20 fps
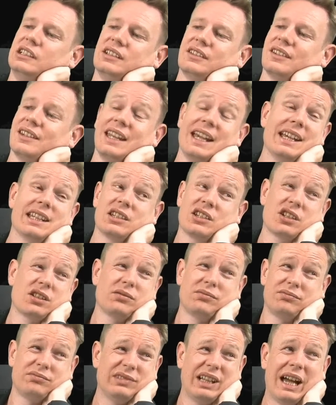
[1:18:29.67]
that
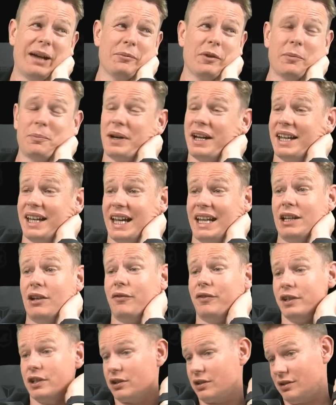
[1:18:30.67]
I'm not buying any of
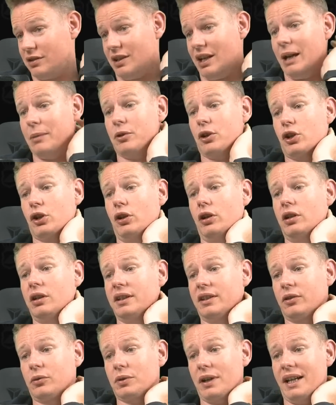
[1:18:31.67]
it. I'm sure
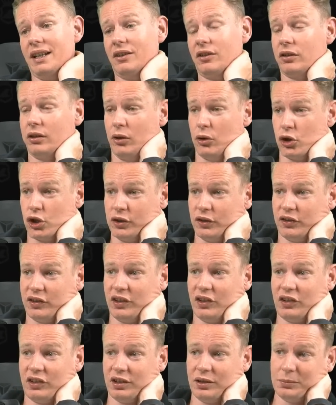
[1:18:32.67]
it's great social
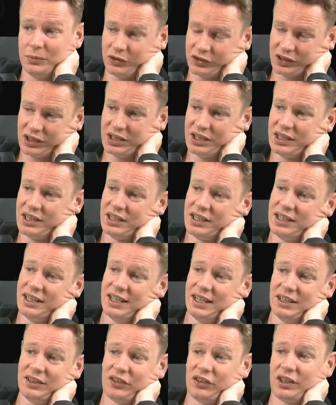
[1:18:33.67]
systems
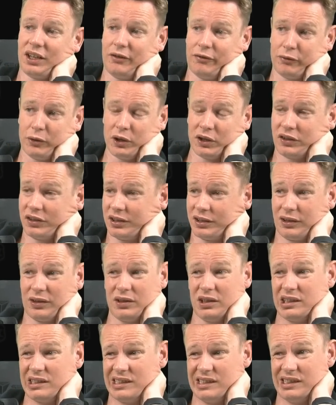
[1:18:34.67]
and stuff works and so
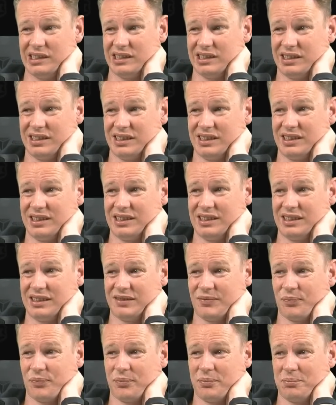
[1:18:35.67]
on.
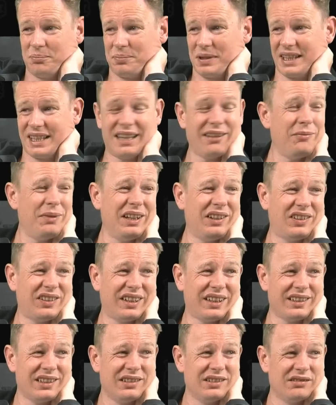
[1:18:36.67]
But give me
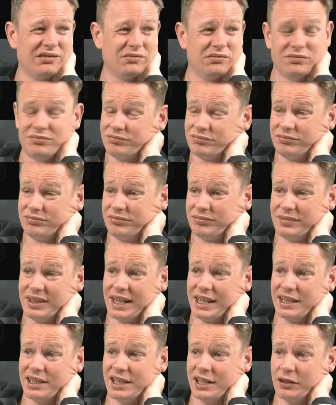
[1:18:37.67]
sun
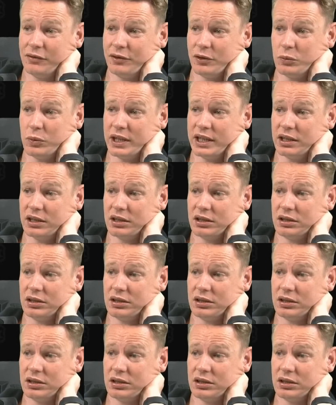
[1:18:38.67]
any day of the week.